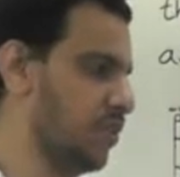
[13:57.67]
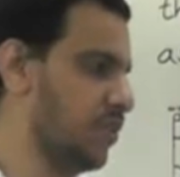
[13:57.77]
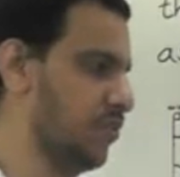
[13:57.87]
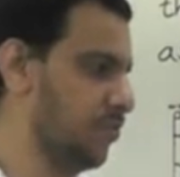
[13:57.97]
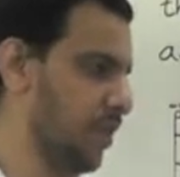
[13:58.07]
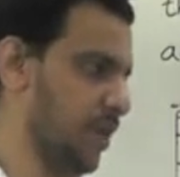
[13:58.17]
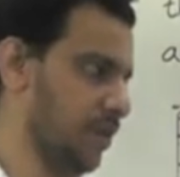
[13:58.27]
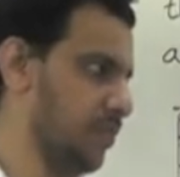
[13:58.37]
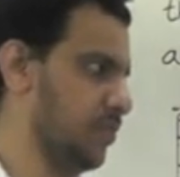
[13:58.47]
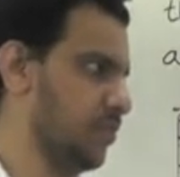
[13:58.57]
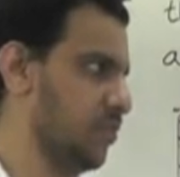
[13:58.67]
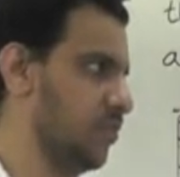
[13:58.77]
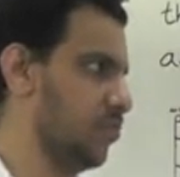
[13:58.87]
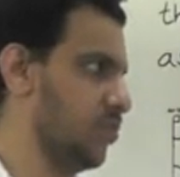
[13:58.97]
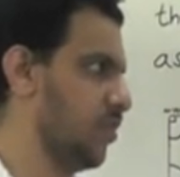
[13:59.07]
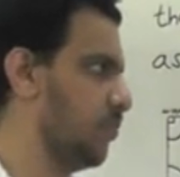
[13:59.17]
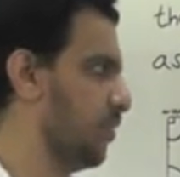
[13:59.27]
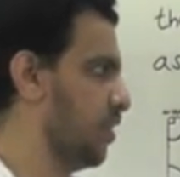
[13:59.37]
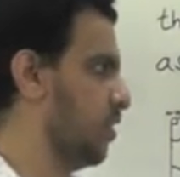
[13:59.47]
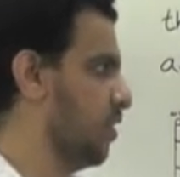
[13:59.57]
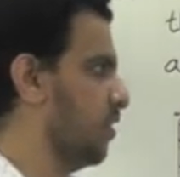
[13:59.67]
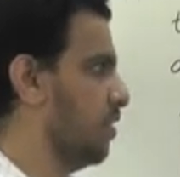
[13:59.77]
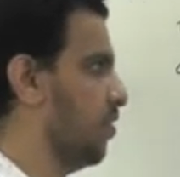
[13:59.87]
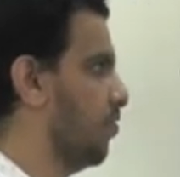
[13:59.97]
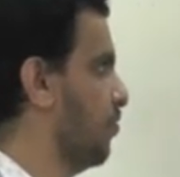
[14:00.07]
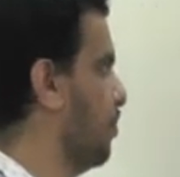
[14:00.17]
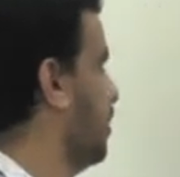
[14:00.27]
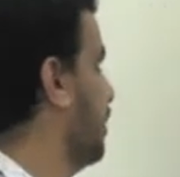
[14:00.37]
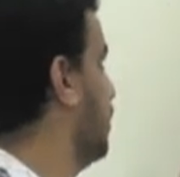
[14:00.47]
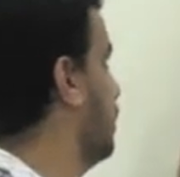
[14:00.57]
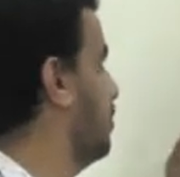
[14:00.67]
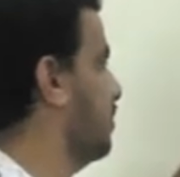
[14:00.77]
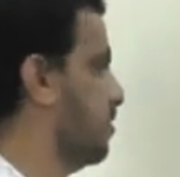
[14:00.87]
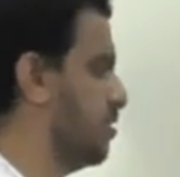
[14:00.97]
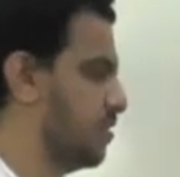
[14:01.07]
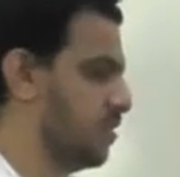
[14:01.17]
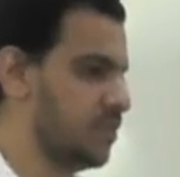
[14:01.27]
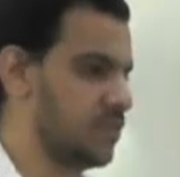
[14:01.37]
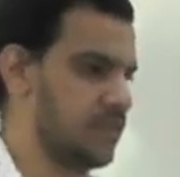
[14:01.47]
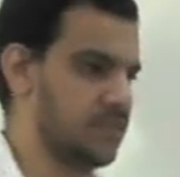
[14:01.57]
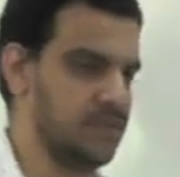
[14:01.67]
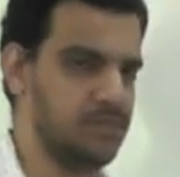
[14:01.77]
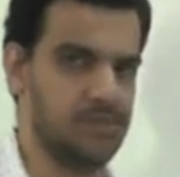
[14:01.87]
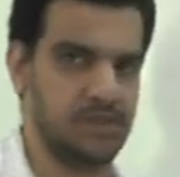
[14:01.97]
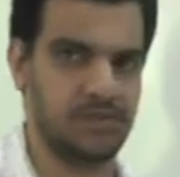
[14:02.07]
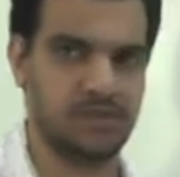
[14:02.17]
the park. Okay, now we will take sixth example.